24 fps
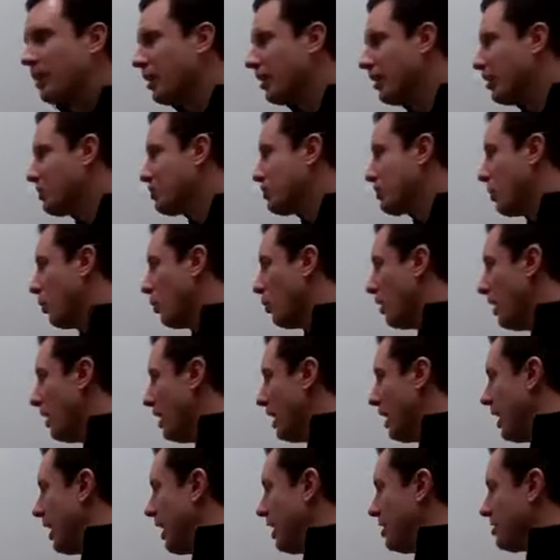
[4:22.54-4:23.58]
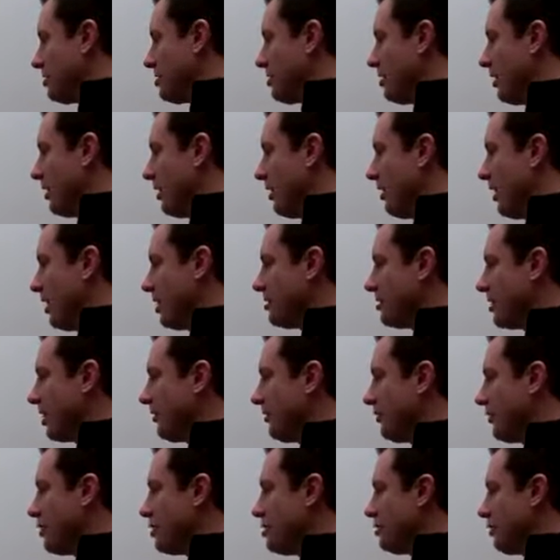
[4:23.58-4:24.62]
So as things like
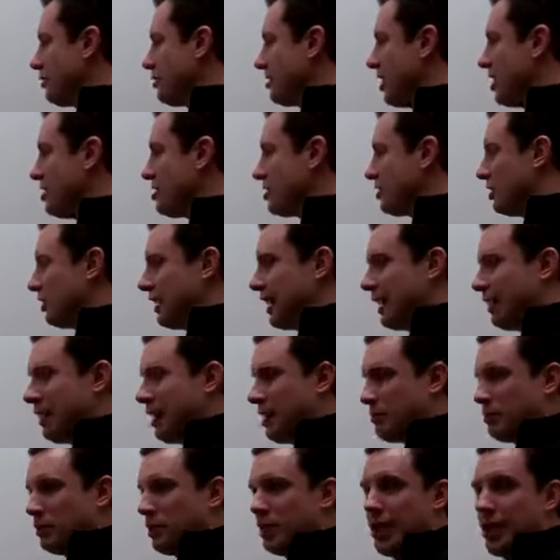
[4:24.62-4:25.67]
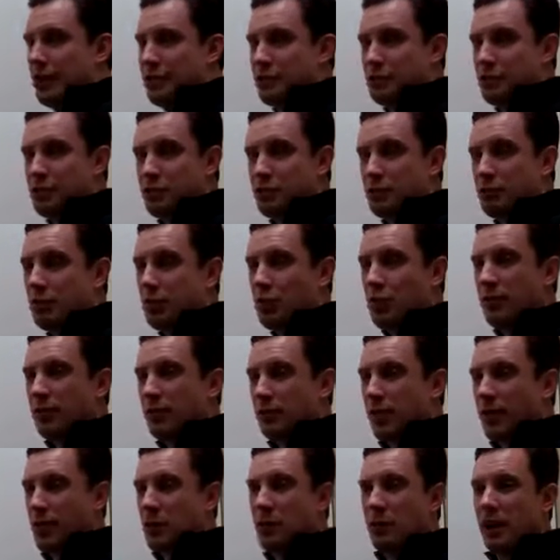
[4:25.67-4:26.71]
virtualization allow applications to move
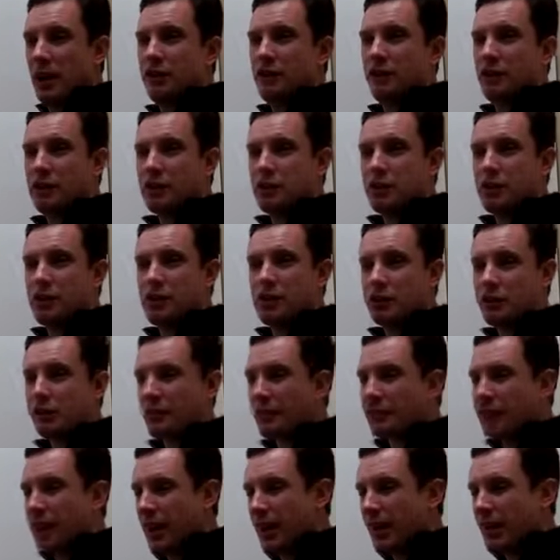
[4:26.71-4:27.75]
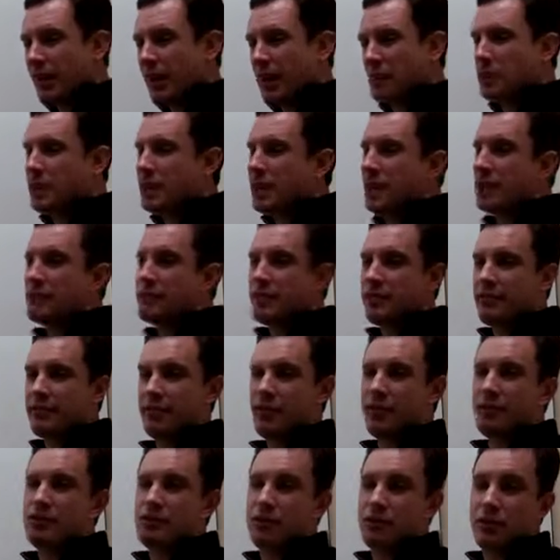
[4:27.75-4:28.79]
around my infrastructure, that becomes the
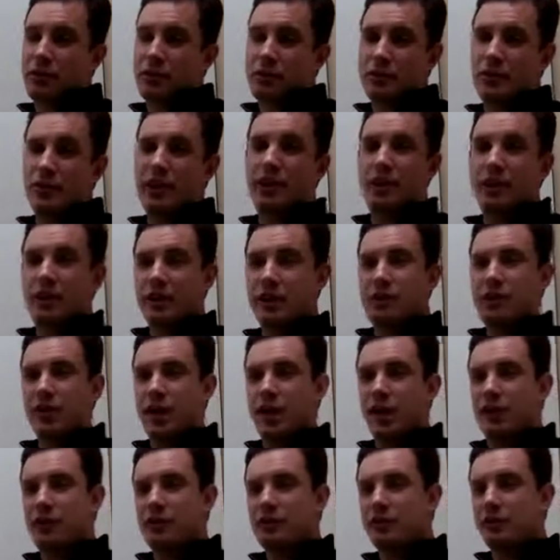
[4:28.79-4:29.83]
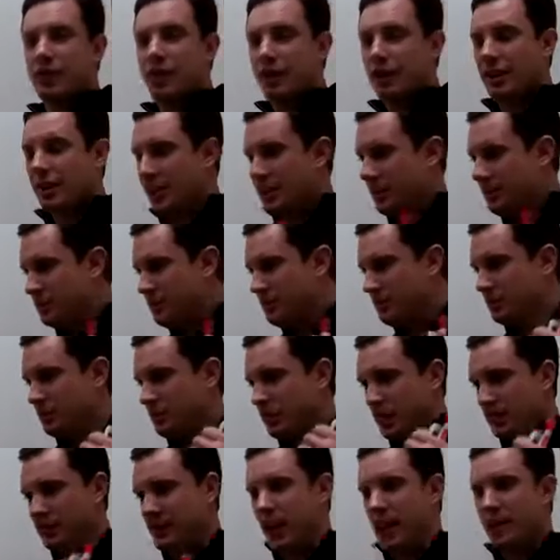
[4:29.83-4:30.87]
first sort of security challenge, is when
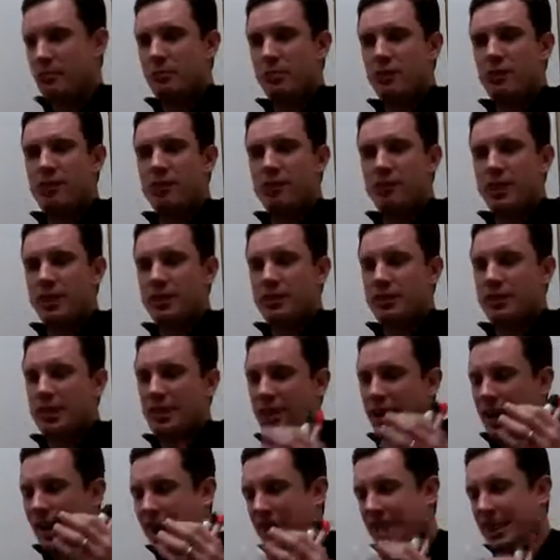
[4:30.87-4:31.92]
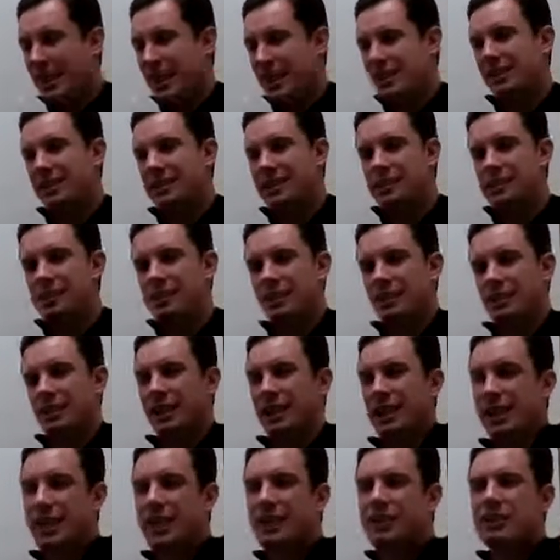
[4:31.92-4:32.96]
I've got movement, I can't necessarily
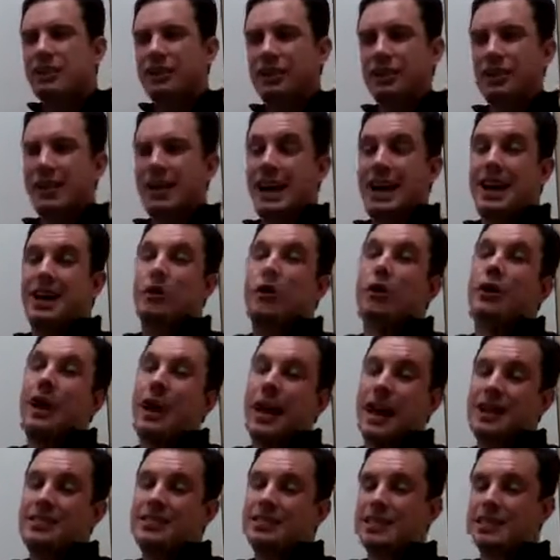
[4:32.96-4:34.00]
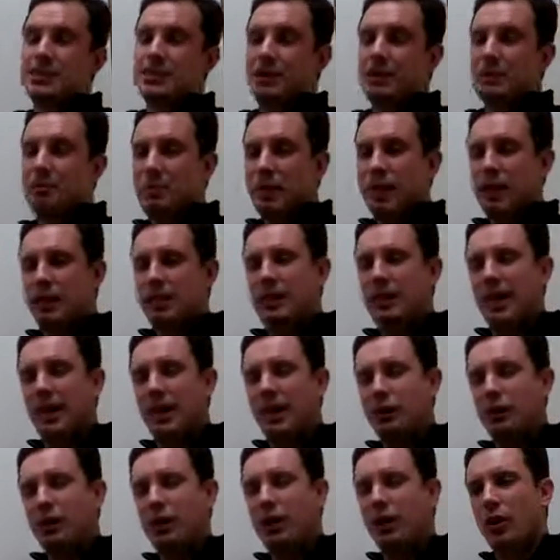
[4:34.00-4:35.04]
easily or as easily pin
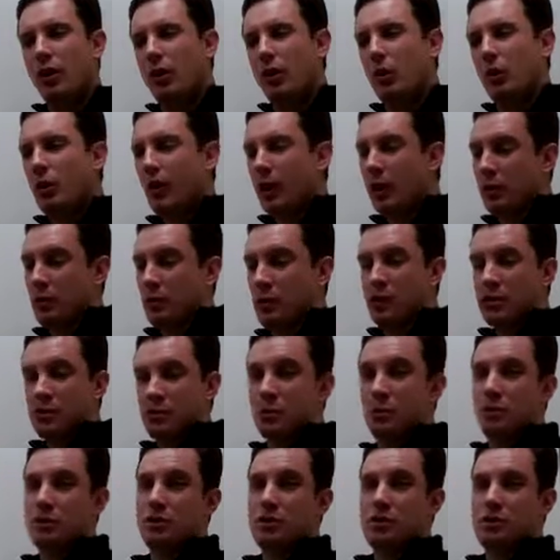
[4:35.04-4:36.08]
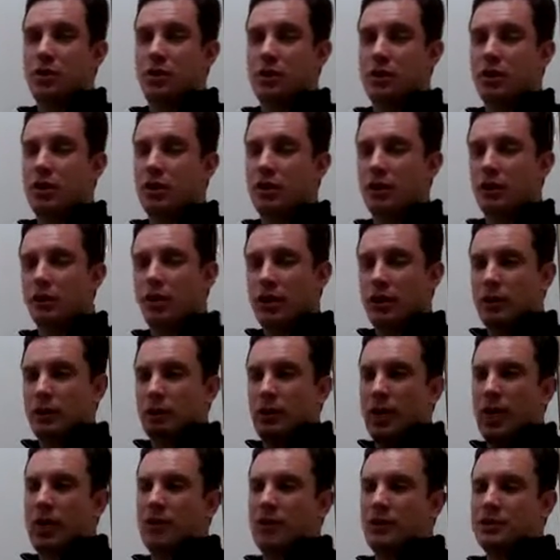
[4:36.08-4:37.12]
down where resources are, where
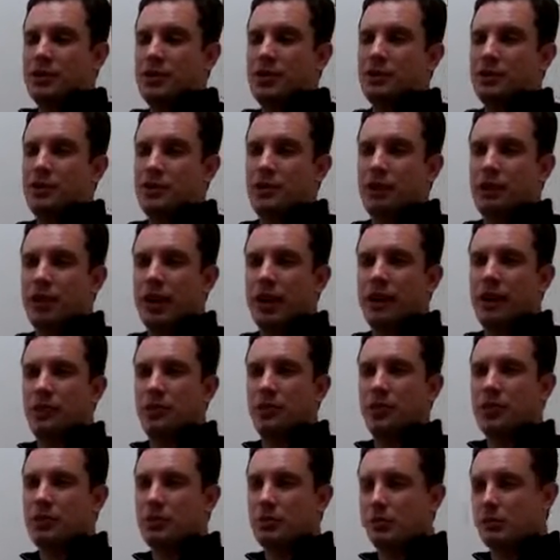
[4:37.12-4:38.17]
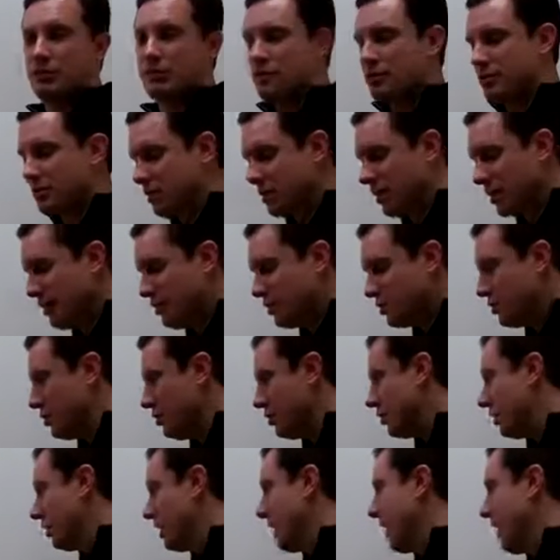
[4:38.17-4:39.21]
policies are aligned to resources. So you're
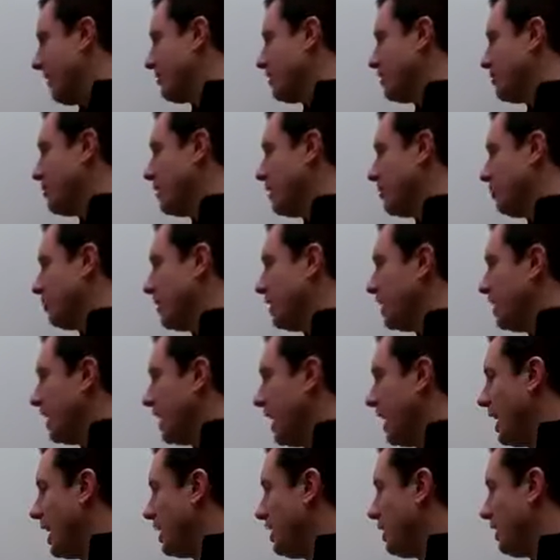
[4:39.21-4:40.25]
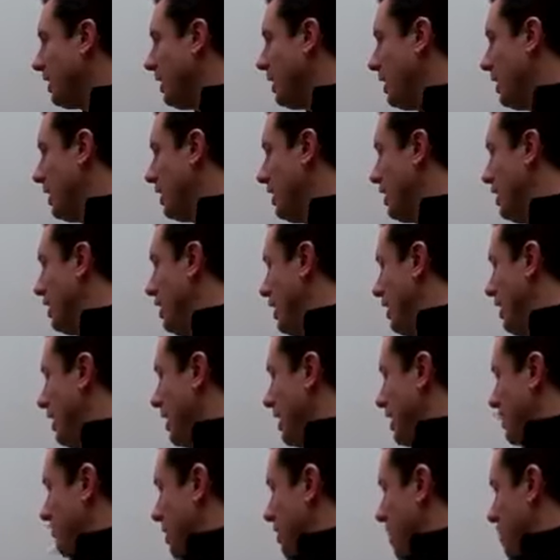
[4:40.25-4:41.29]
going to have to be able to get a handle on how
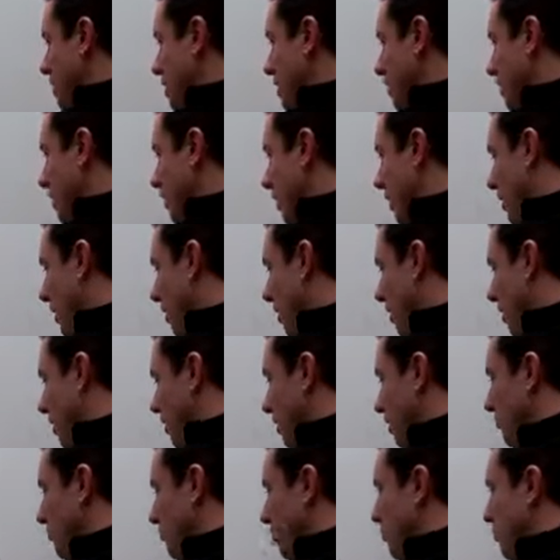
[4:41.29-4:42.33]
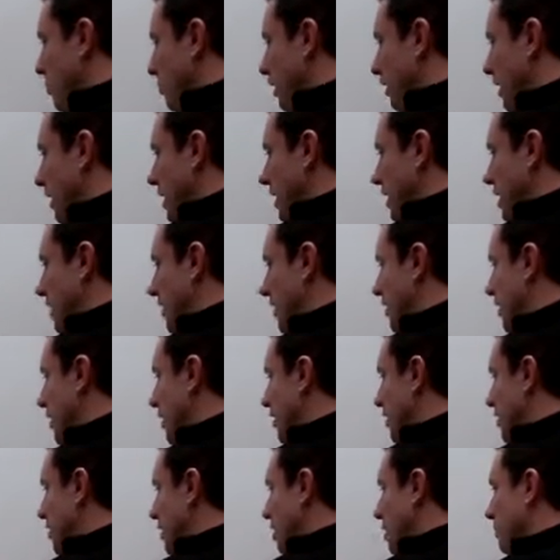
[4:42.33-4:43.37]
do I deal with mobility in an
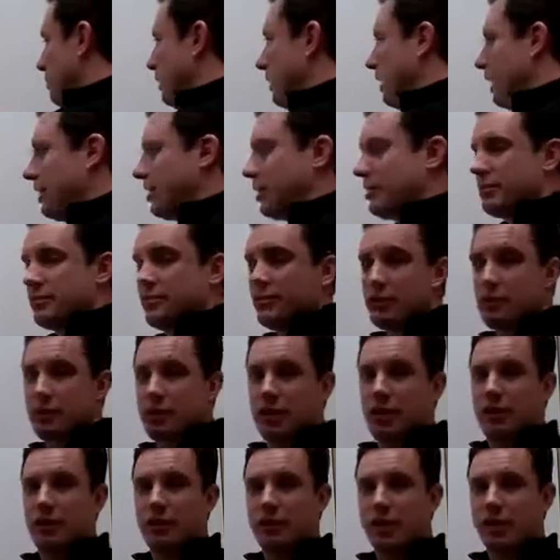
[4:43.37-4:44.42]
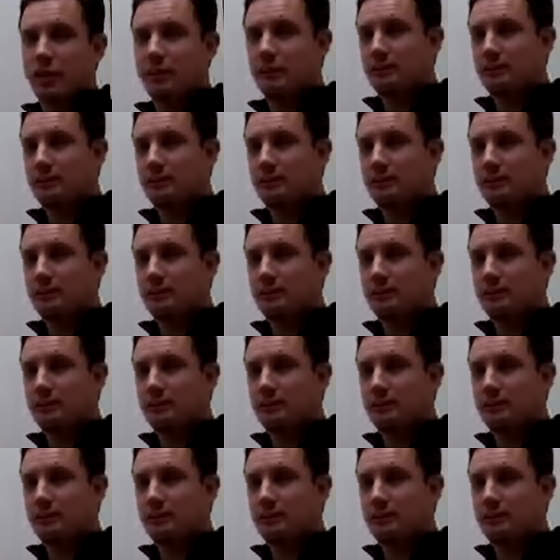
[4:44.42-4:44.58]
environment like this for security.